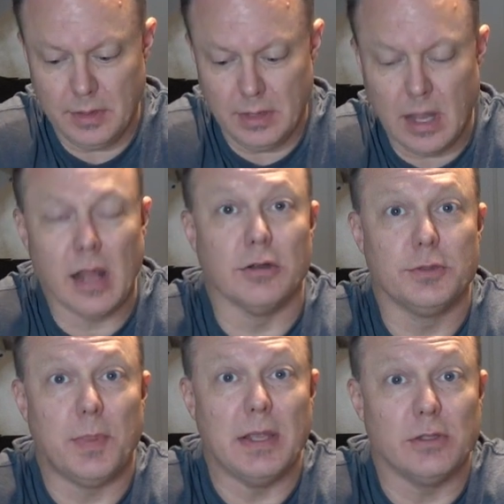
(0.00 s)
color
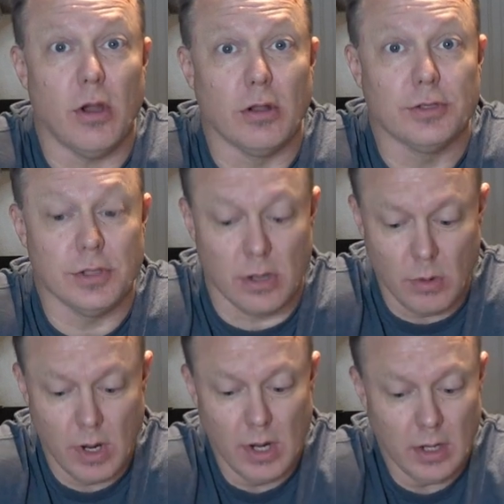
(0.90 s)
space also
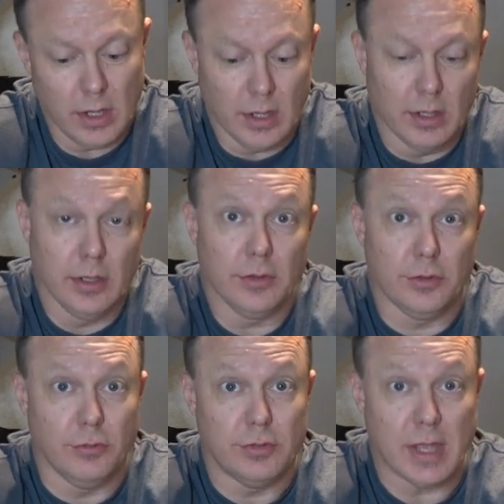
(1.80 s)

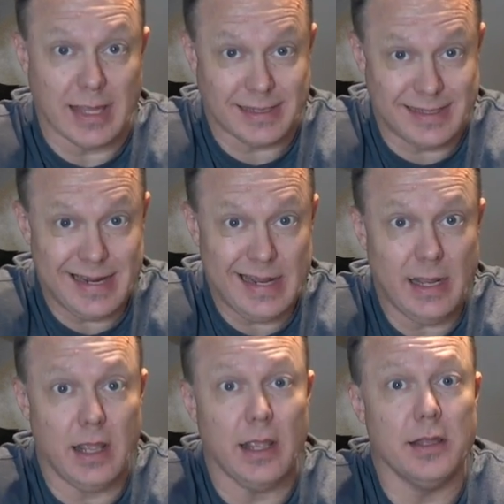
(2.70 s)
to
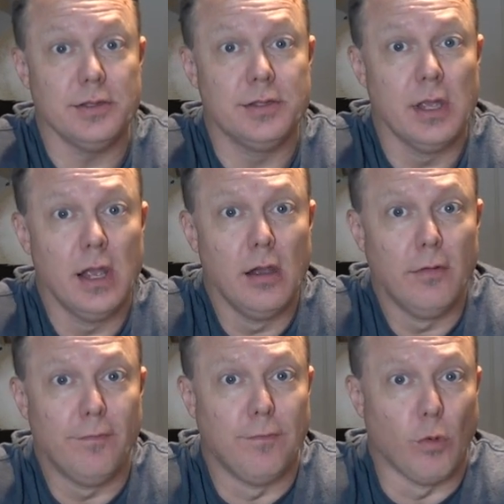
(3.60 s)
SD is
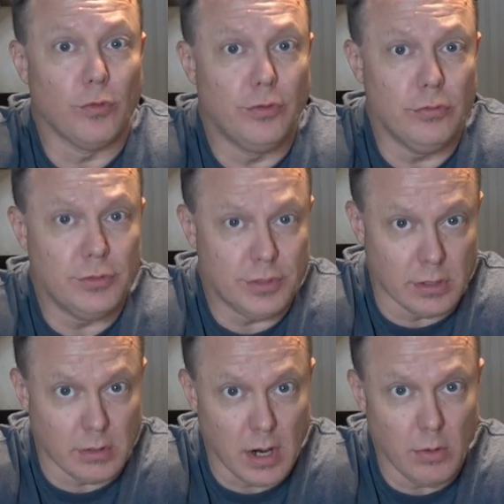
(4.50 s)

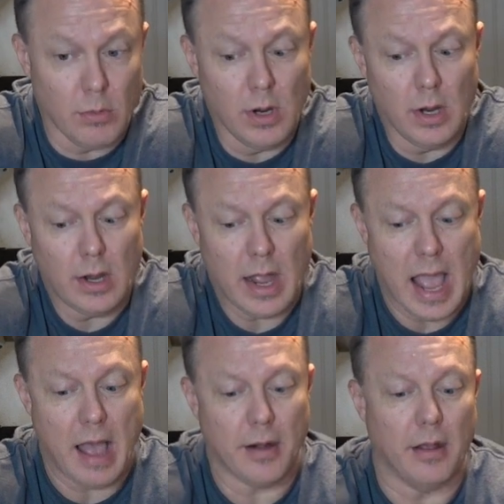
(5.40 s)
420.
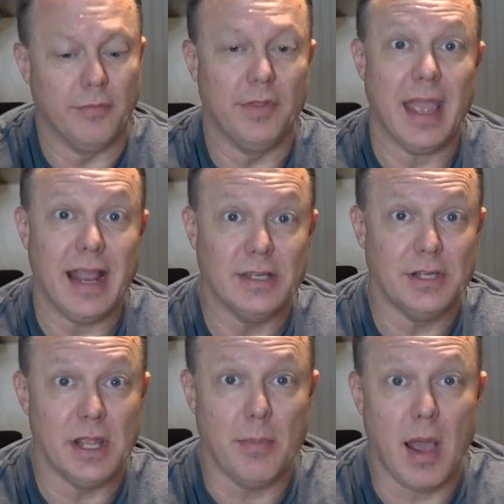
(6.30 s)
Out of the
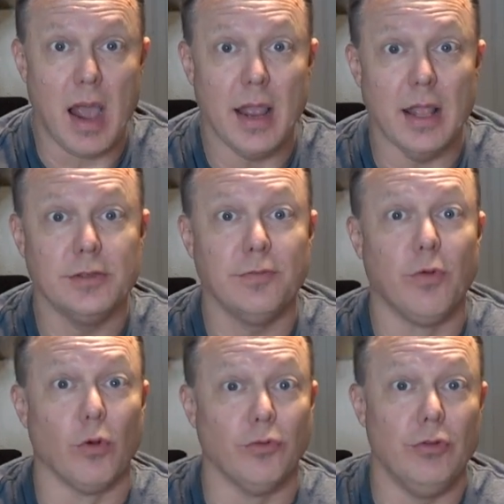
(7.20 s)
HDMI, it's
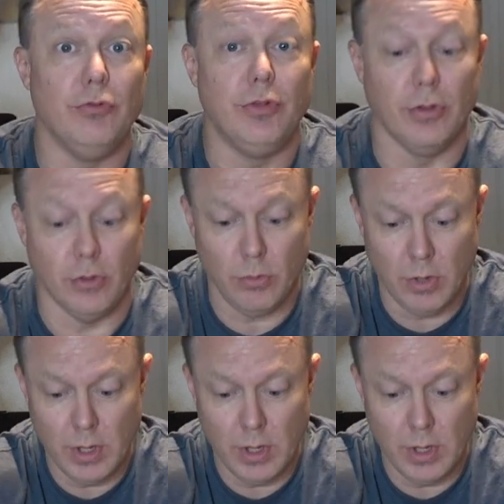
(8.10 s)
422.